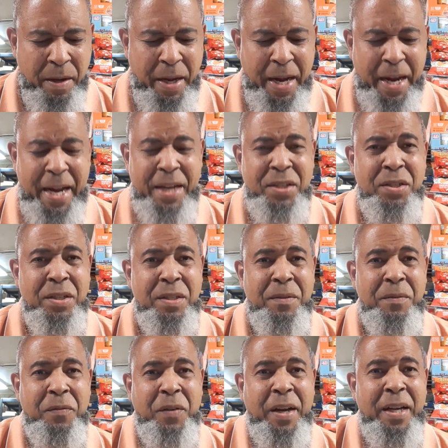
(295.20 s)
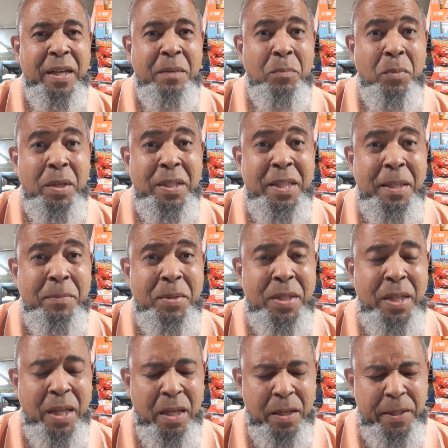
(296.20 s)
actions of fighting amongst
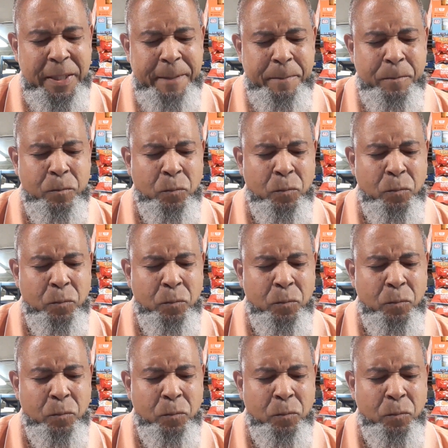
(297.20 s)
themselves.